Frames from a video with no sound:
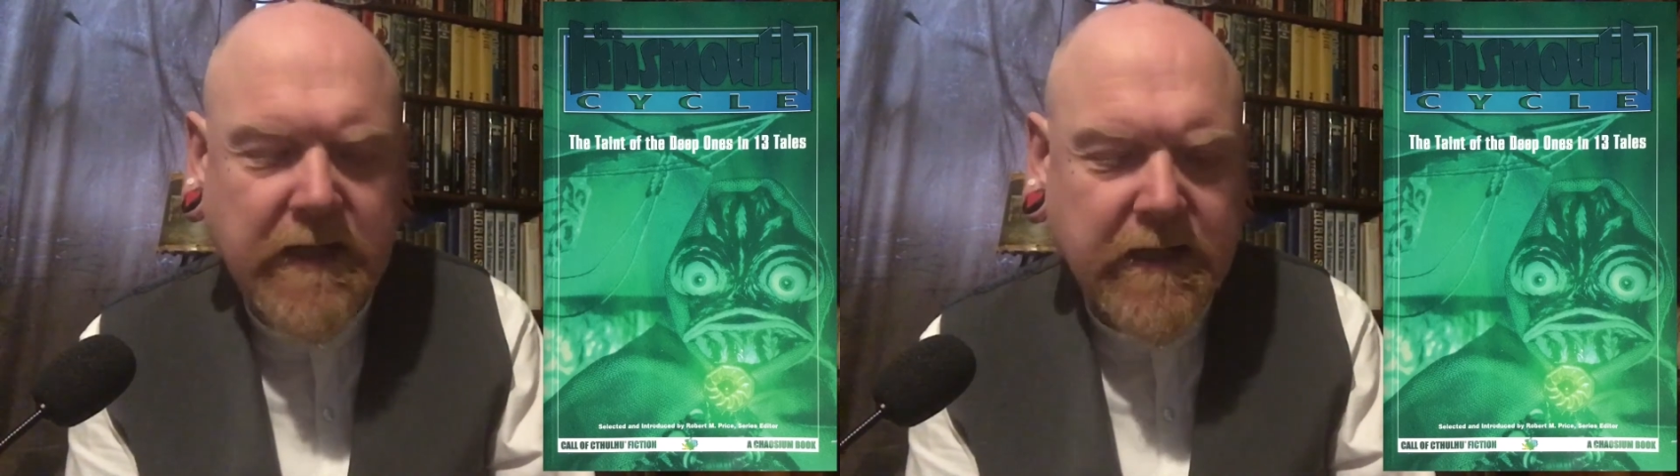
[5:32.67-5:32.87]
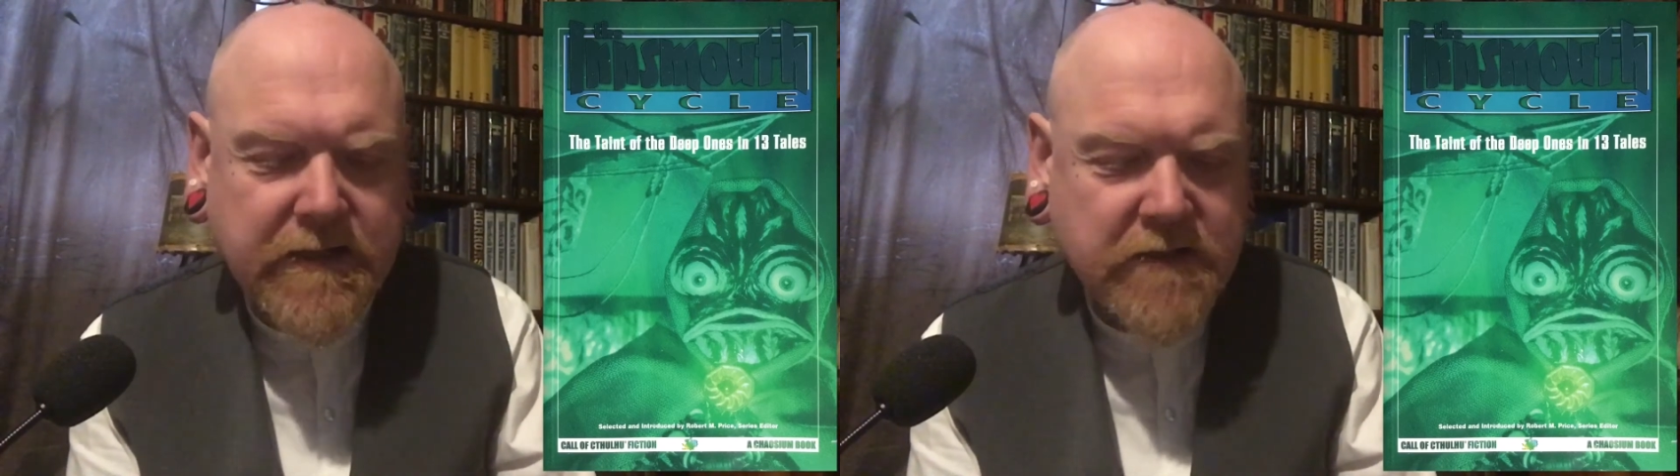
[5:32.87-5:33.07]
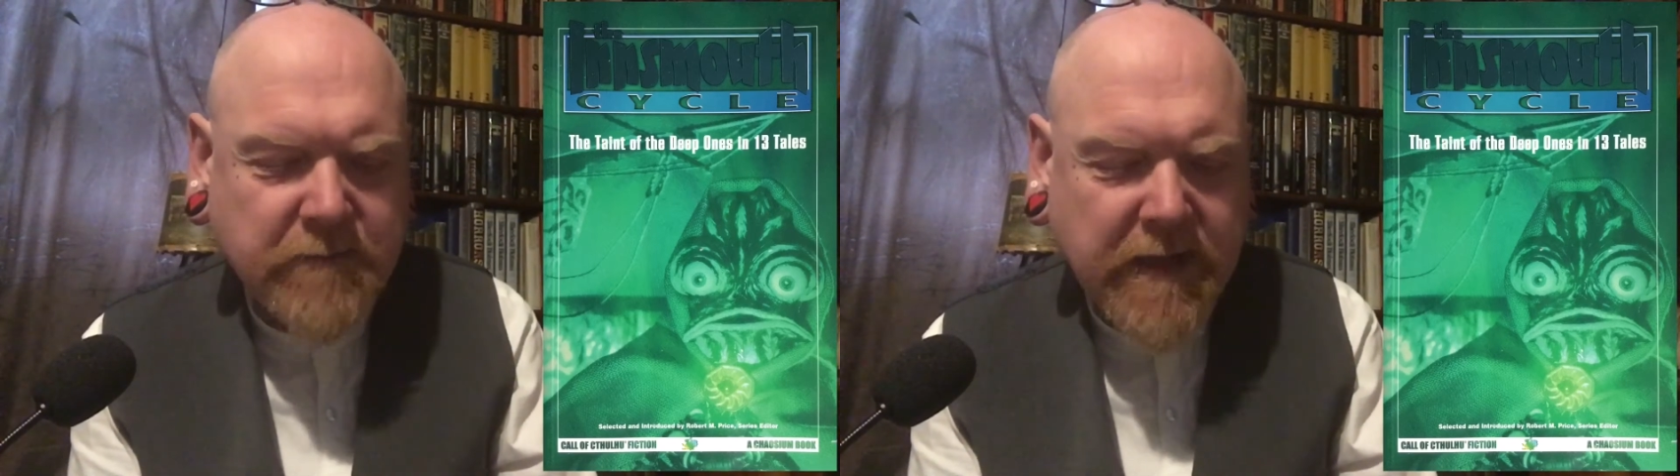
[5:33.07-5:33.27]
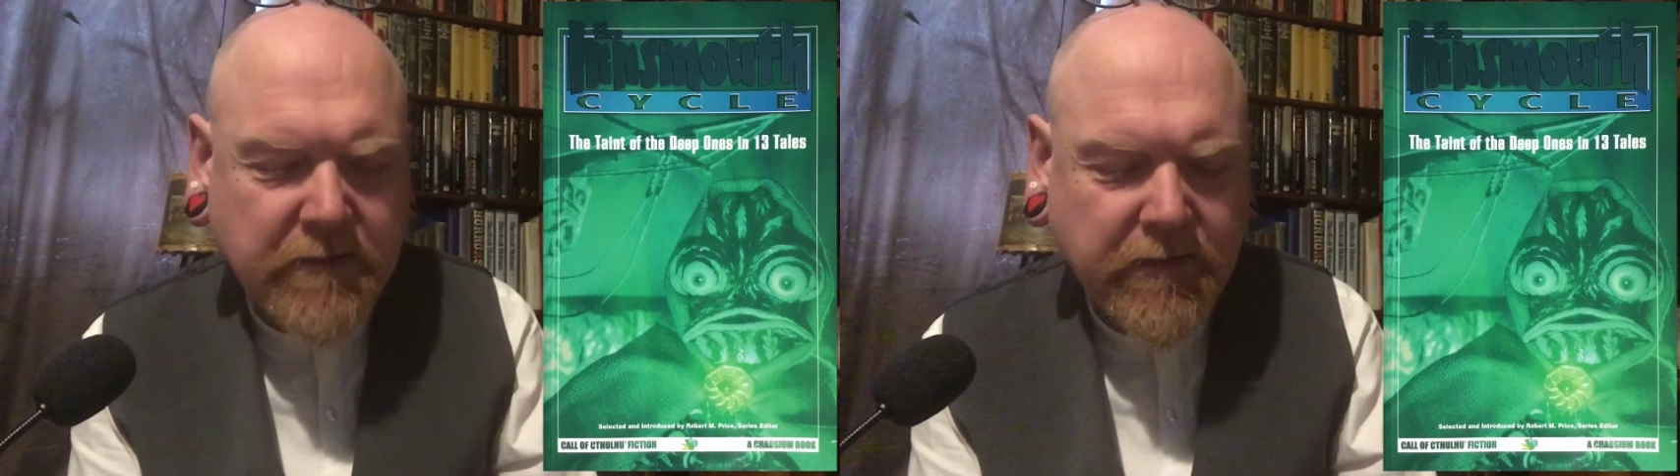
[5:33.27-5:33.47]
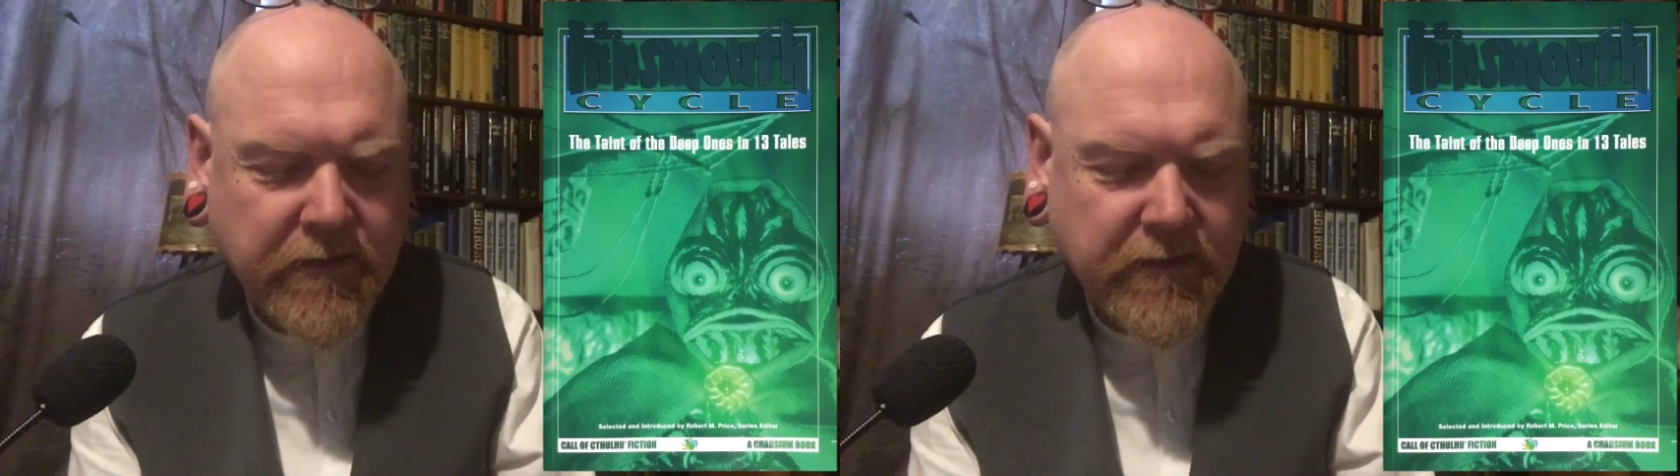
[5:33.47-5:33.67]

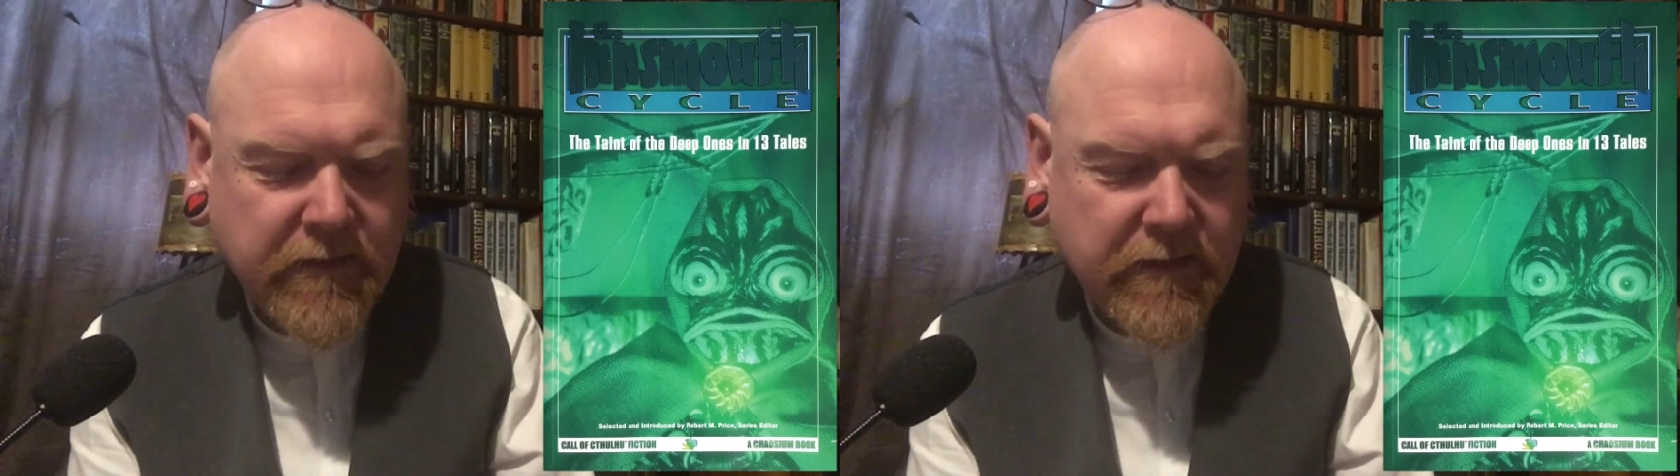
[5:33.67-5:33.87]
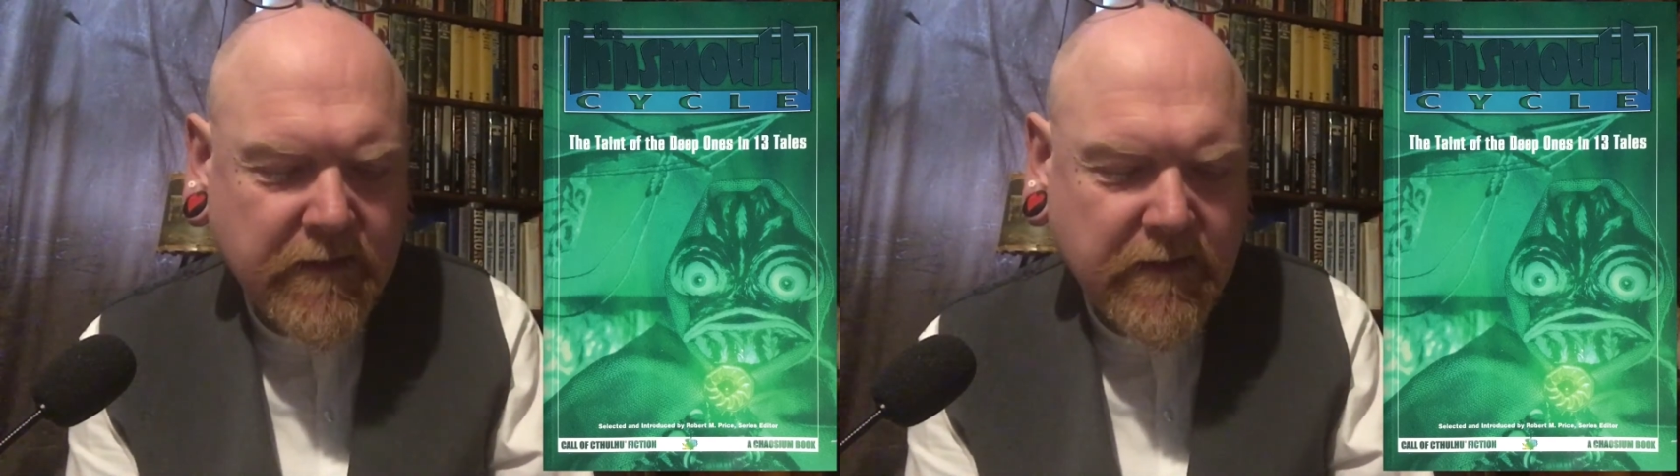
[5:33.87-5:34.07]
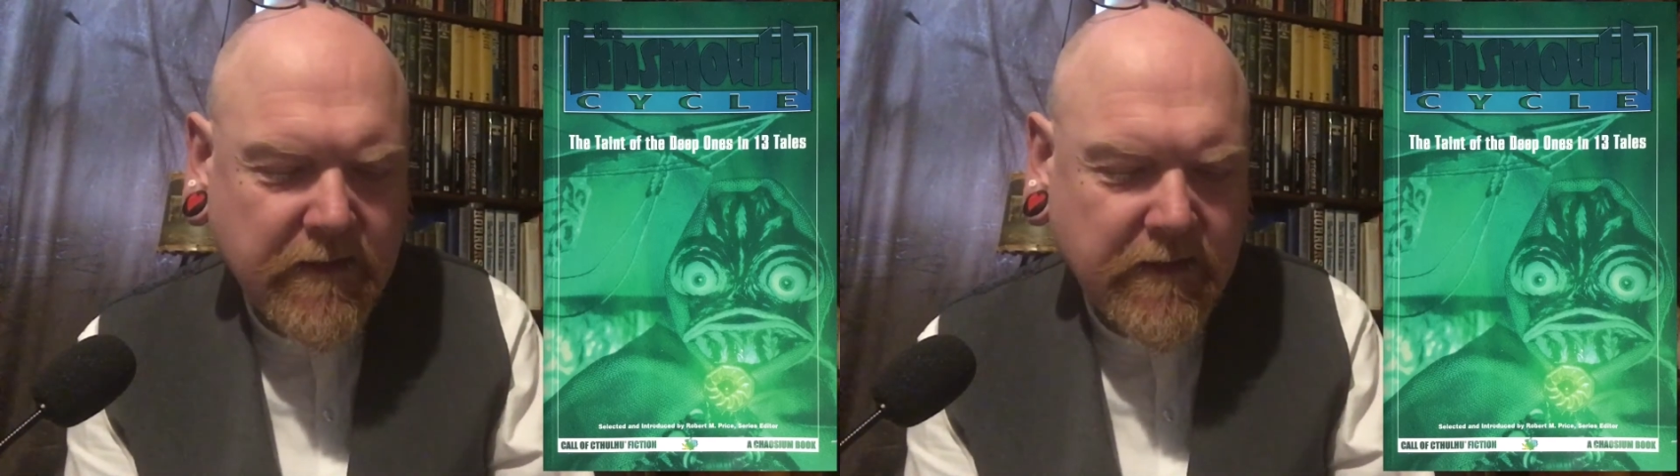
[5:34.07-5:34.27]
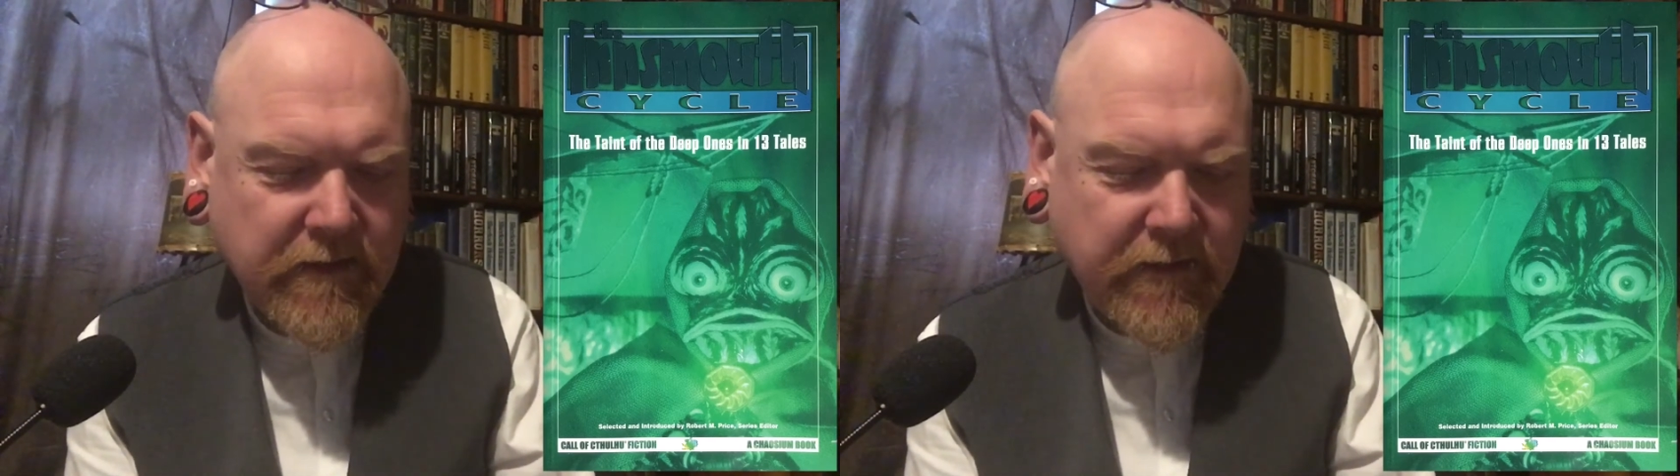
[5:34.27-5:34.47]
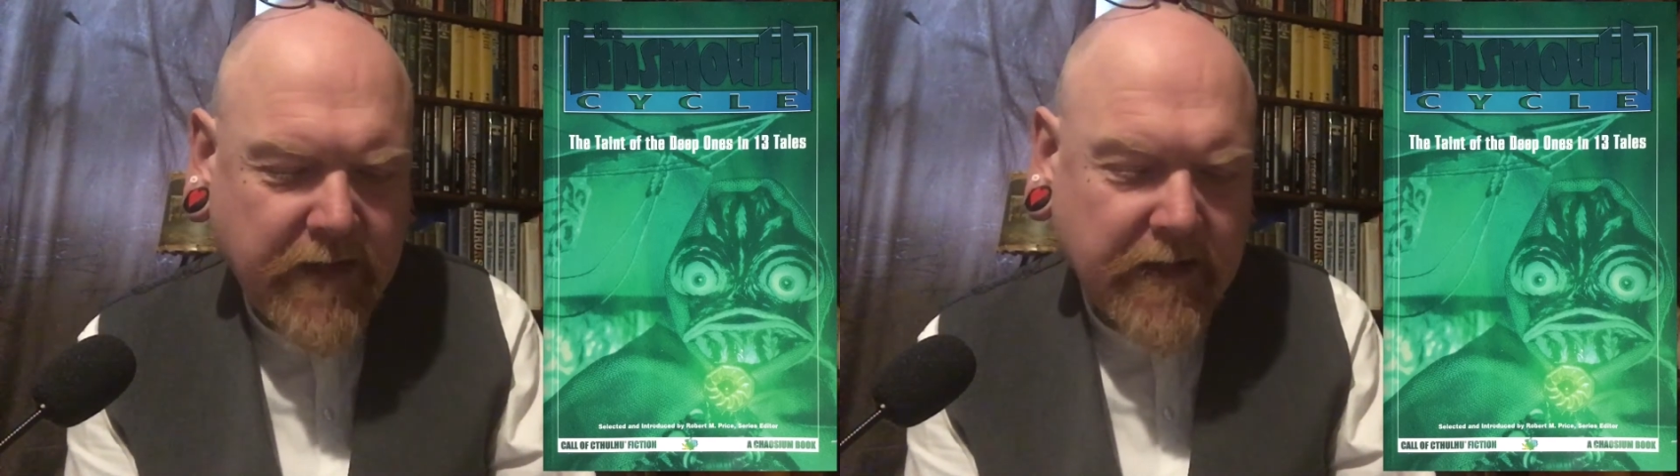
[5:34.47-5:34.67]
Innsmouth
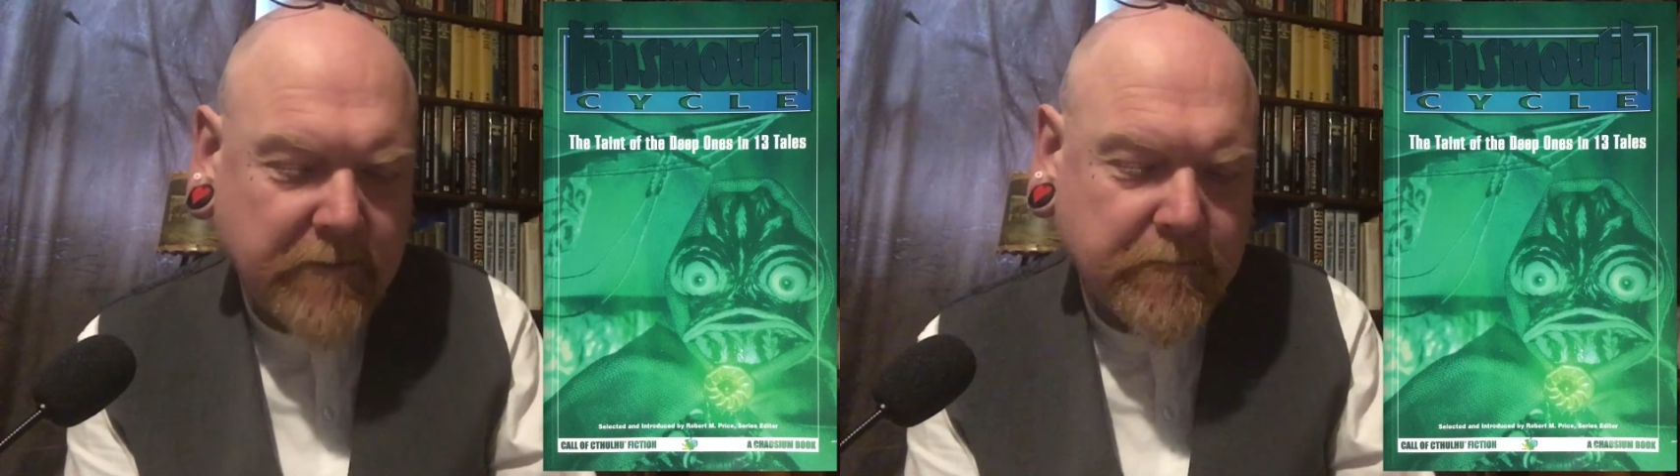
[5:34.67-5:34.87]
thing.